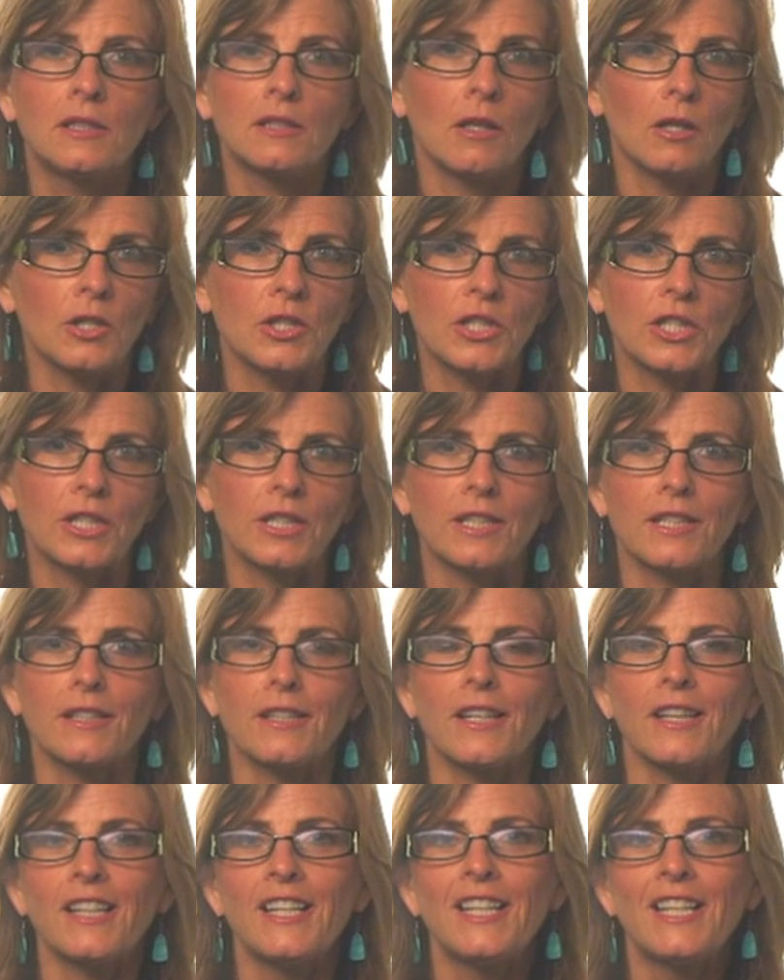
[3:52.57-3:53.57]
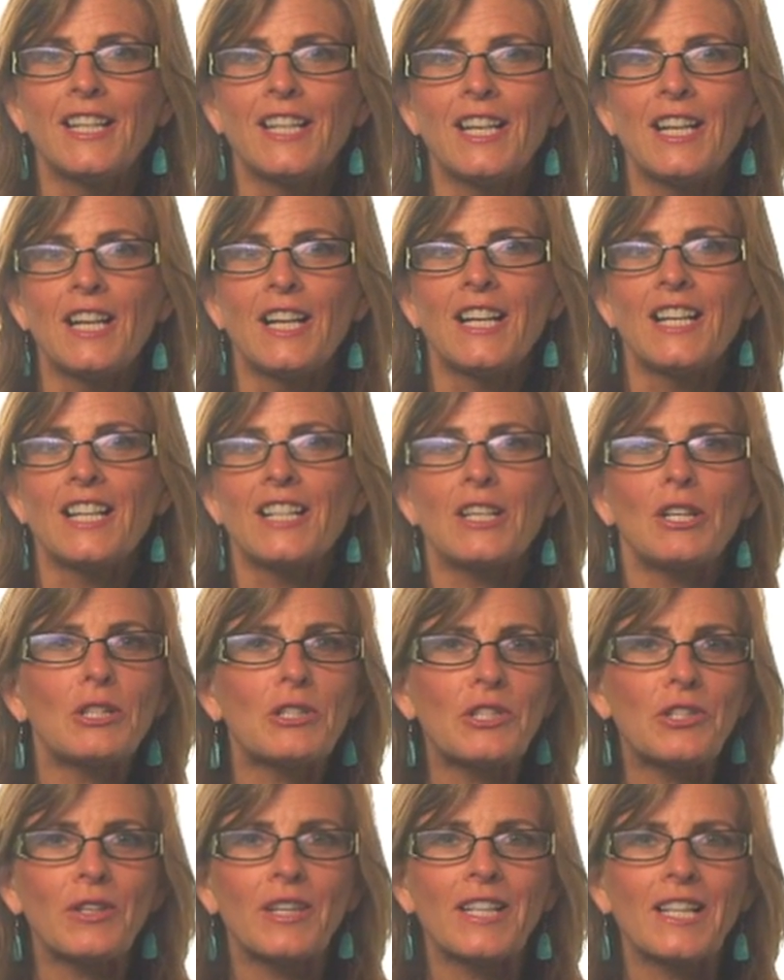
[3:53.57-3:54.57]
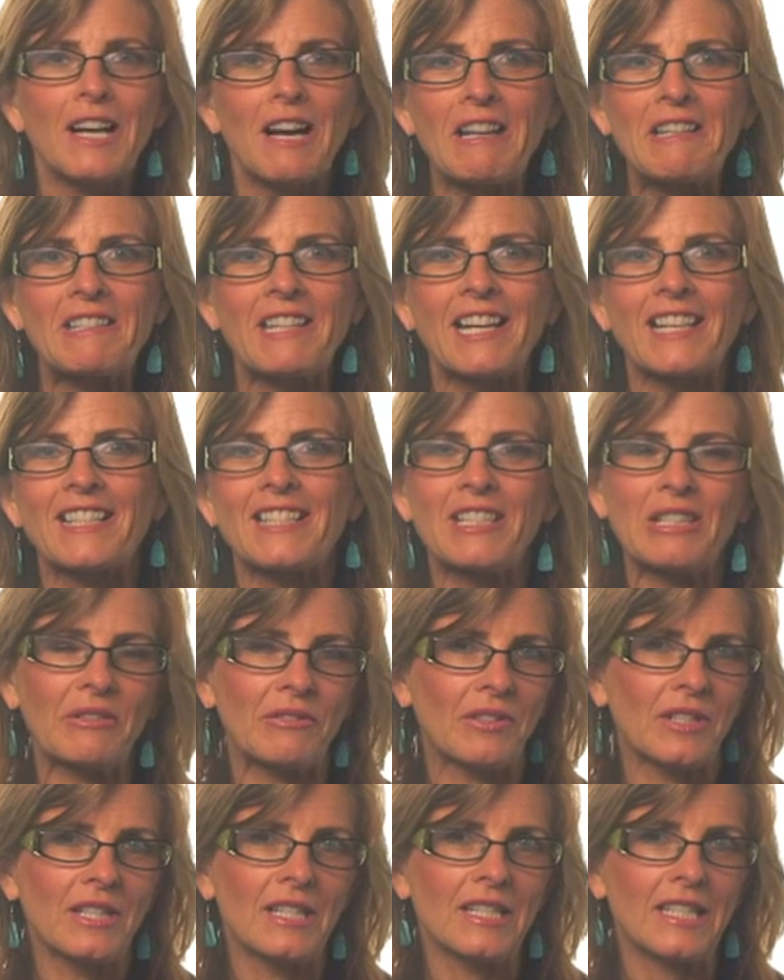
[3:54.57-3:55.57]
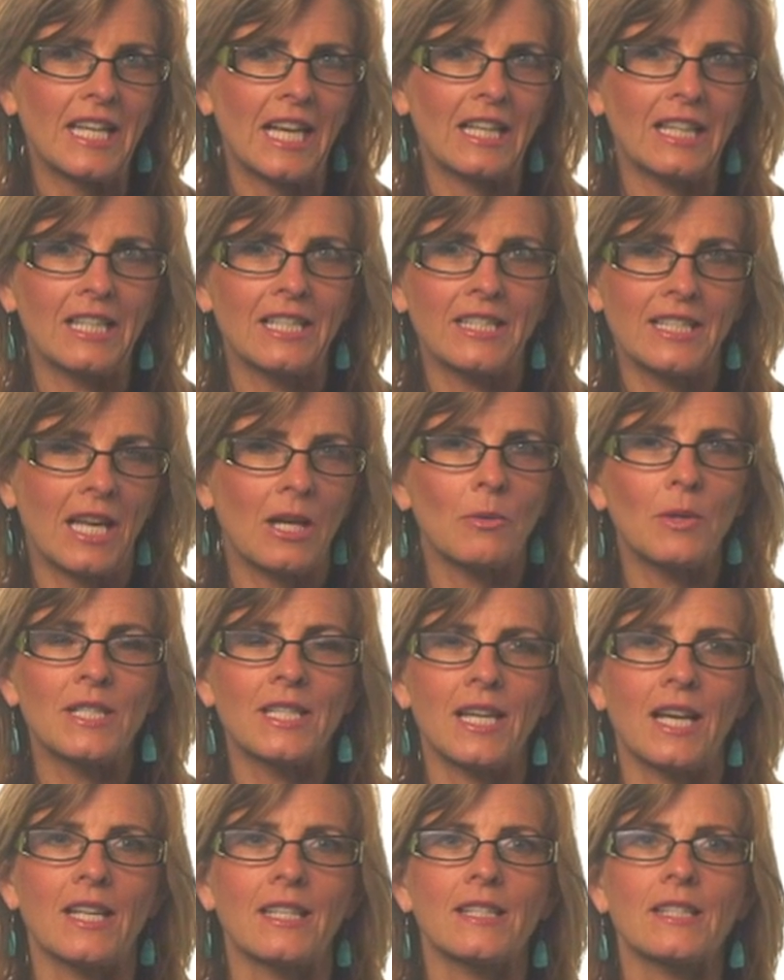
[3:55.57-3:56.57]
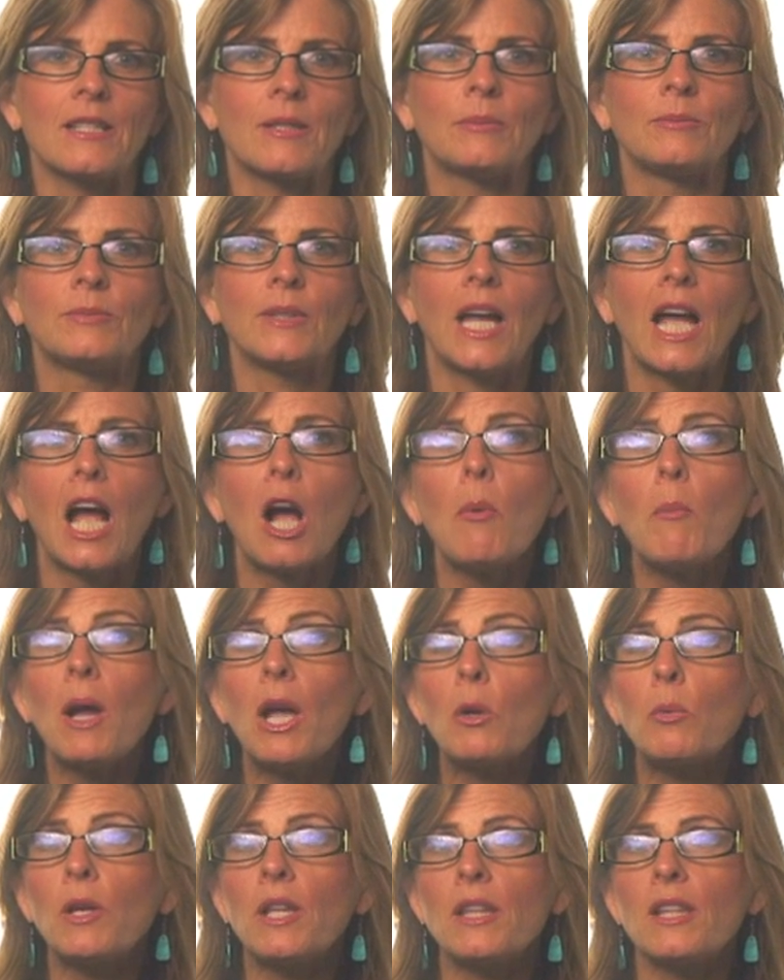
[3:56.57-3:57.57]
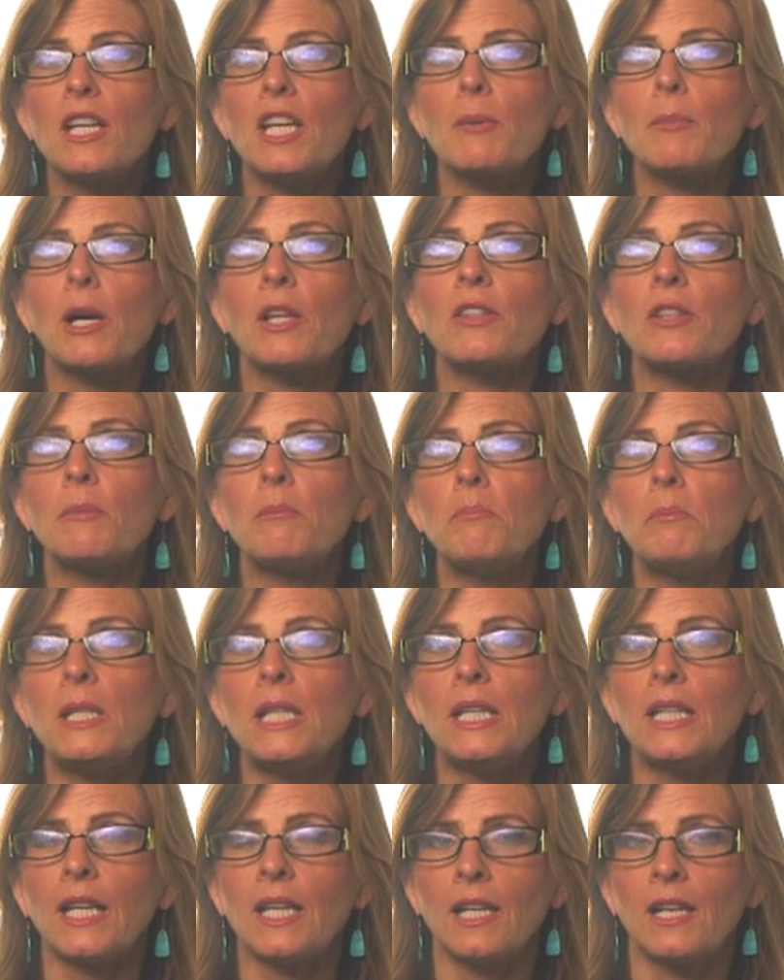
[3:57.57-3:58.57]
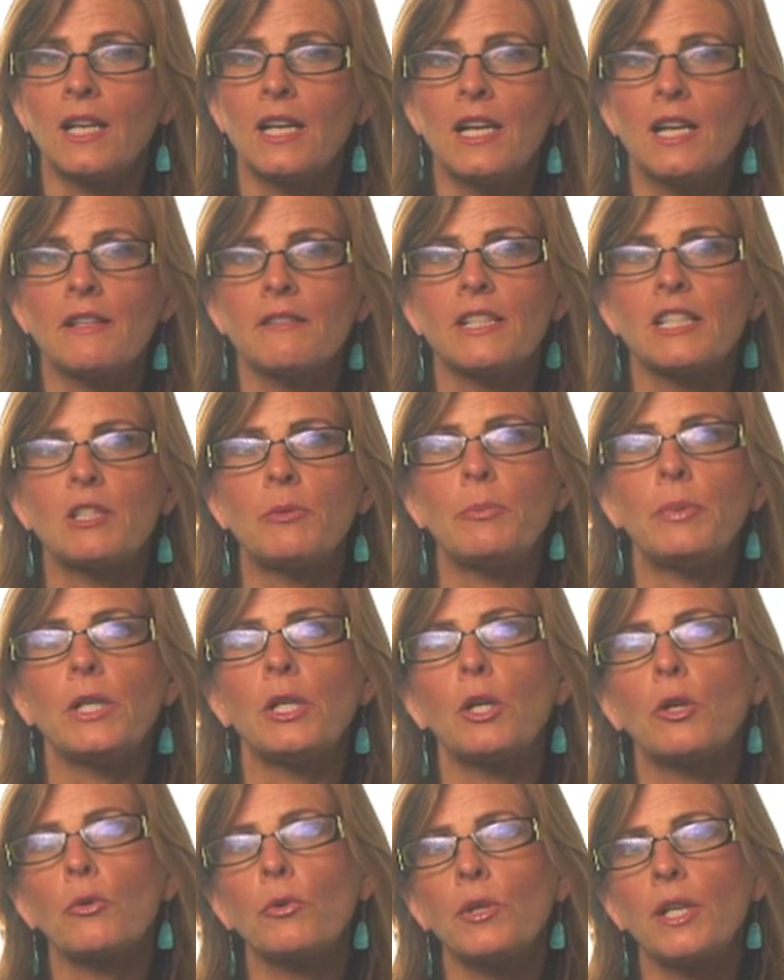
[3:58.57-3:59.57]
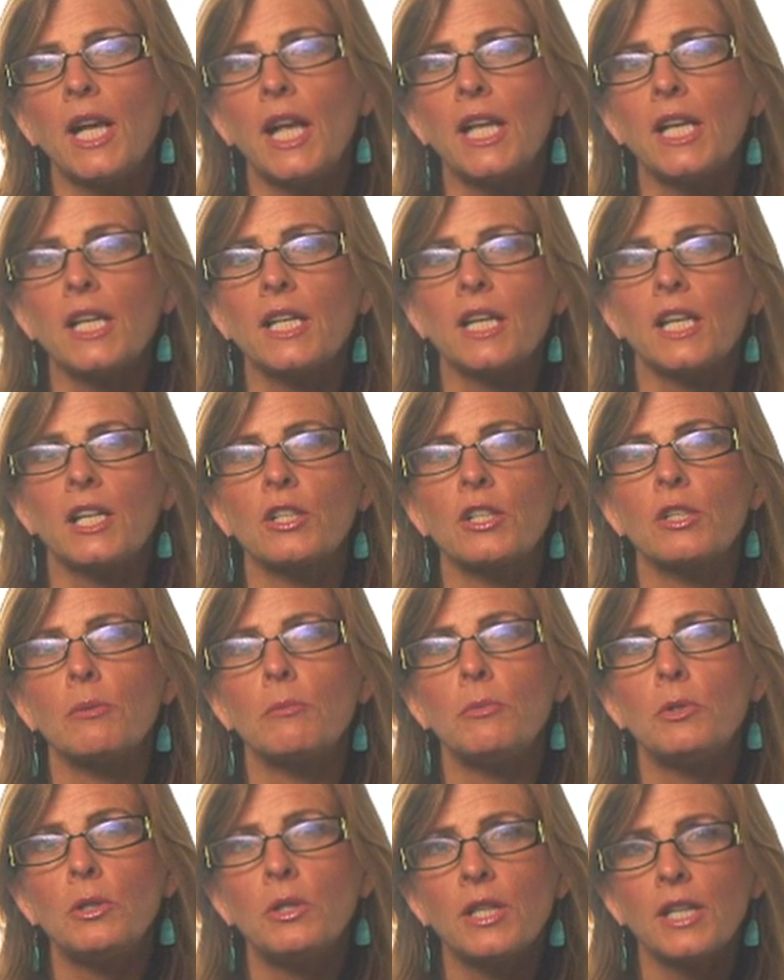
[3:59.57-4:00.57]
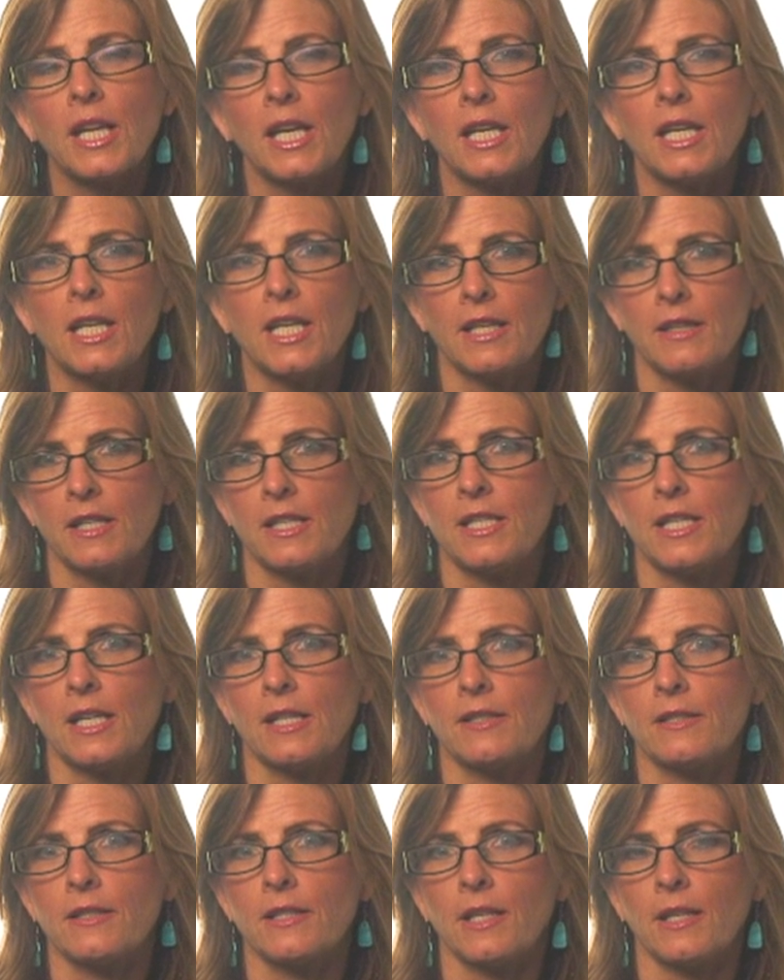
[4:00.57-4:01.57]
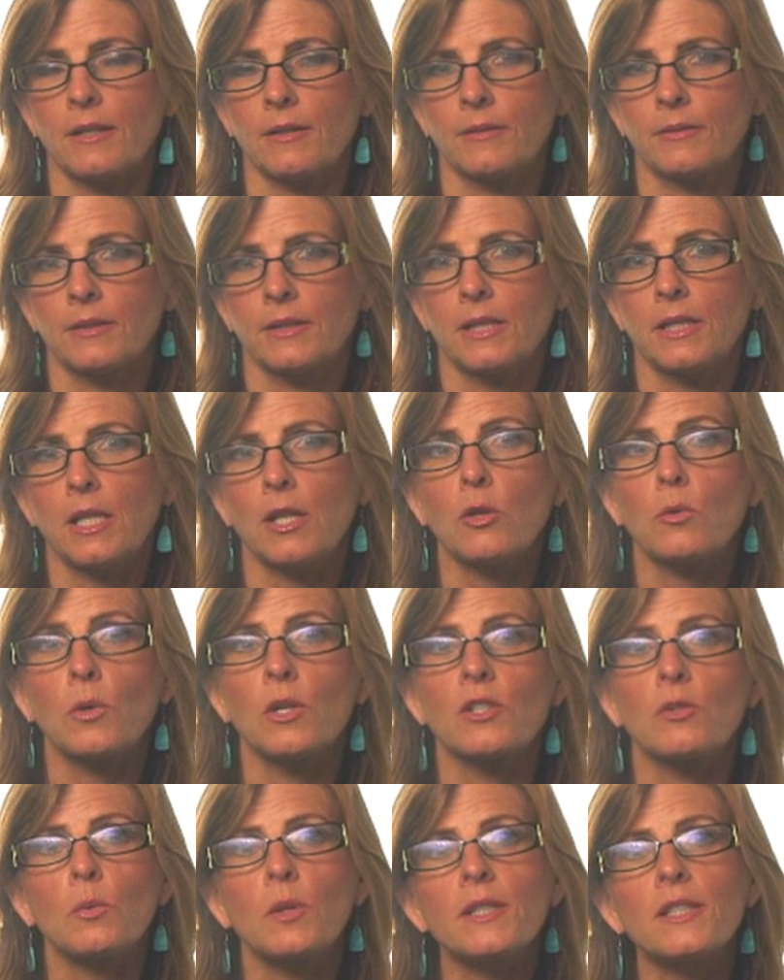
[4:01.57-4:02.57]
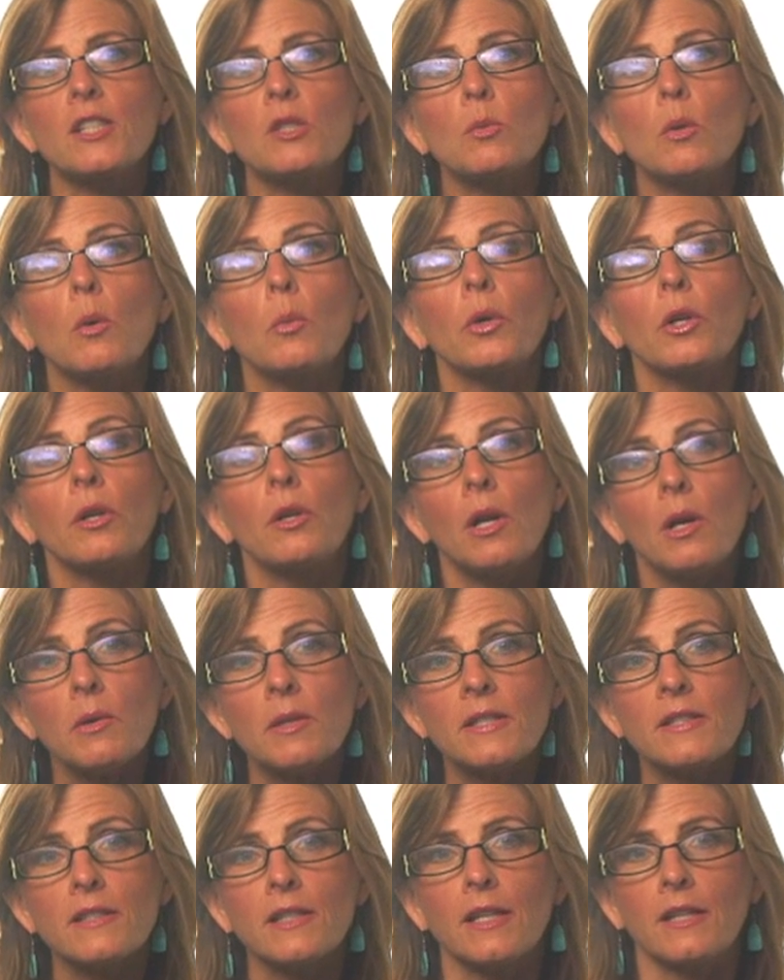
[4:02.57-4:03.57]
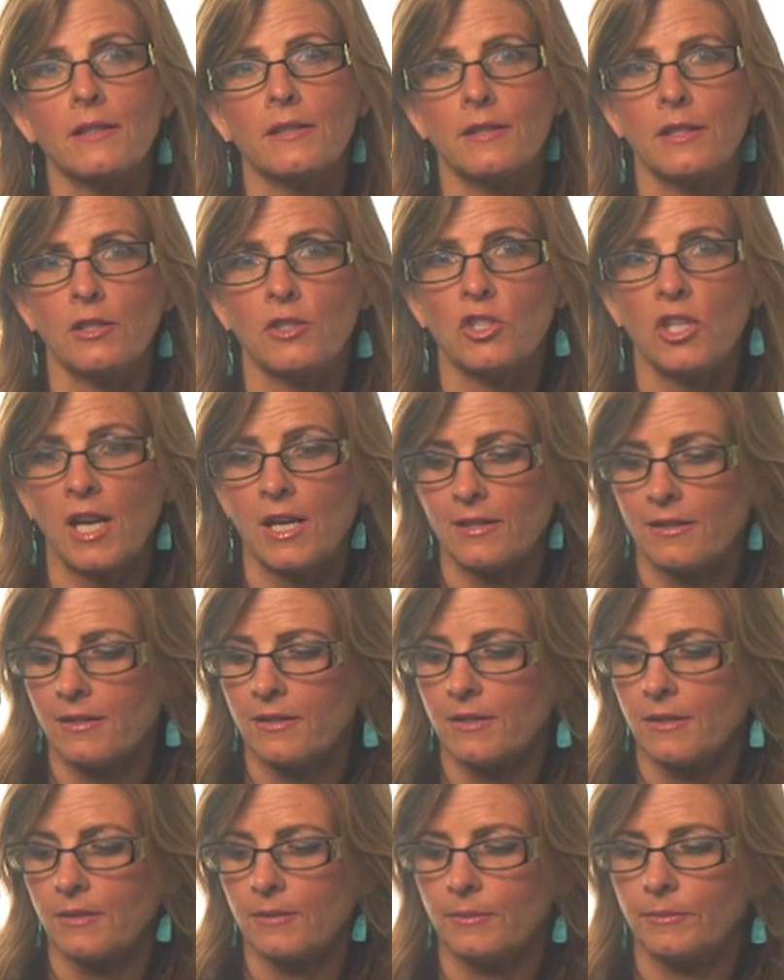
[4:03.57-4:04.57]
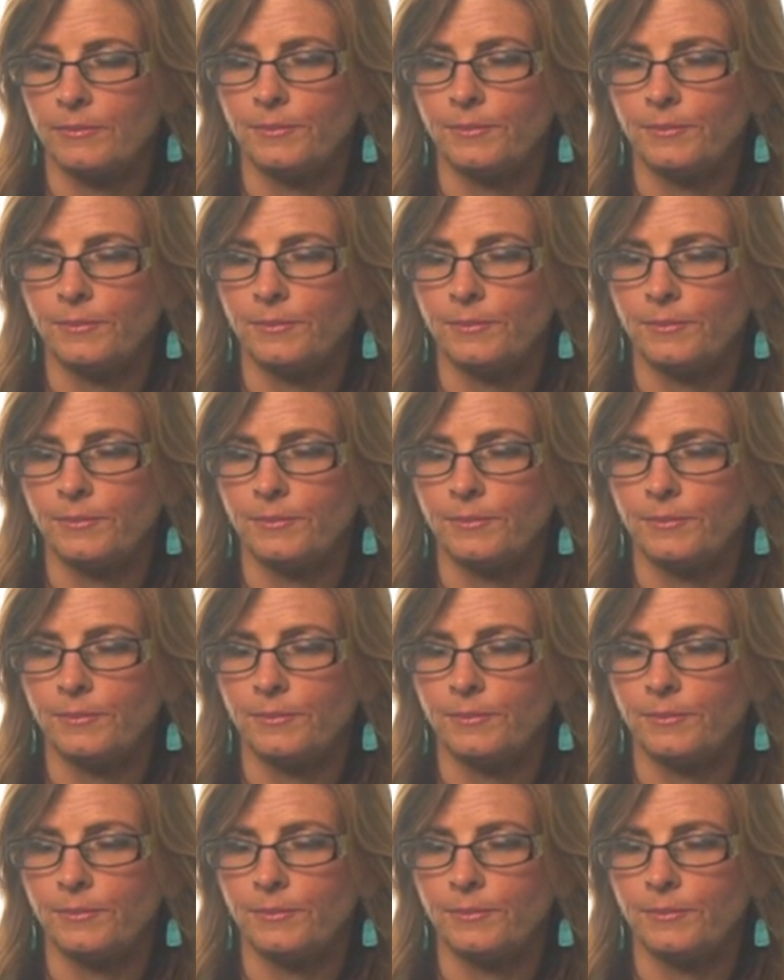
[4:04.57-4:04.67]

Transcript: culture, in the culture and context of Tewa dance. How might we think about the meaning that's being created communicating in the dancing? In other words, what does what we're noticing suggest?